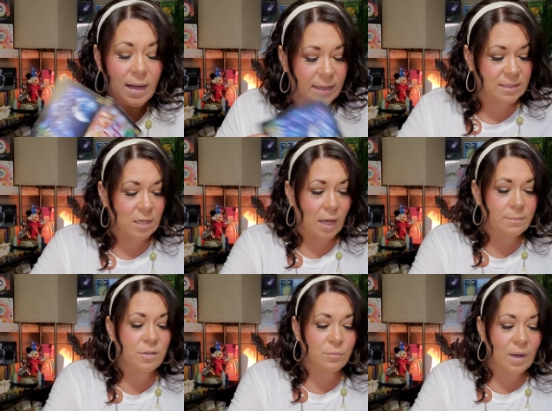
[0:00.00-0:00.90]
It's
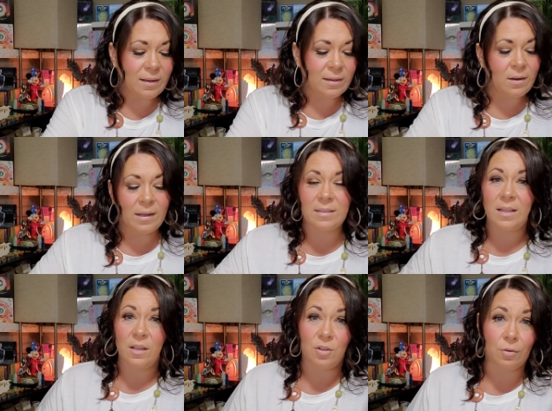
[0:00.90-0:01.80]
time to recognize
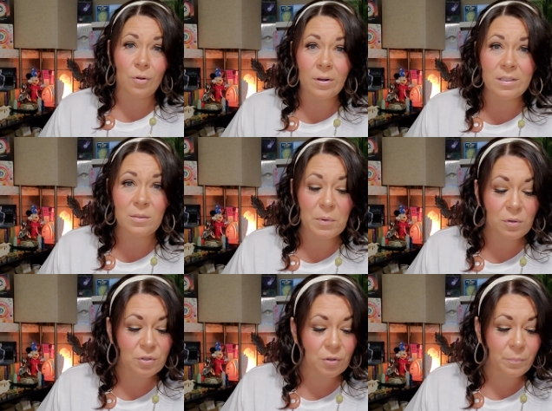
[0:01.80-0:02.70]
that you're on a
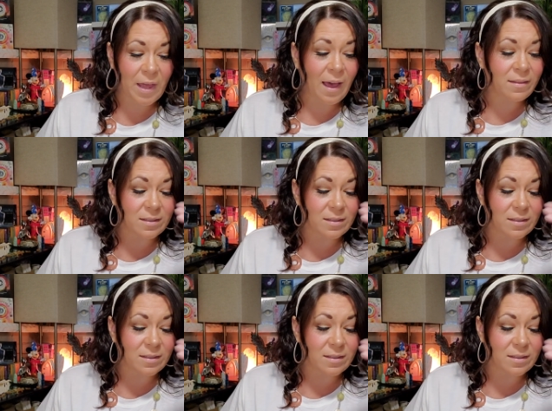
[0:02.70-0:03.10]
spiritual path.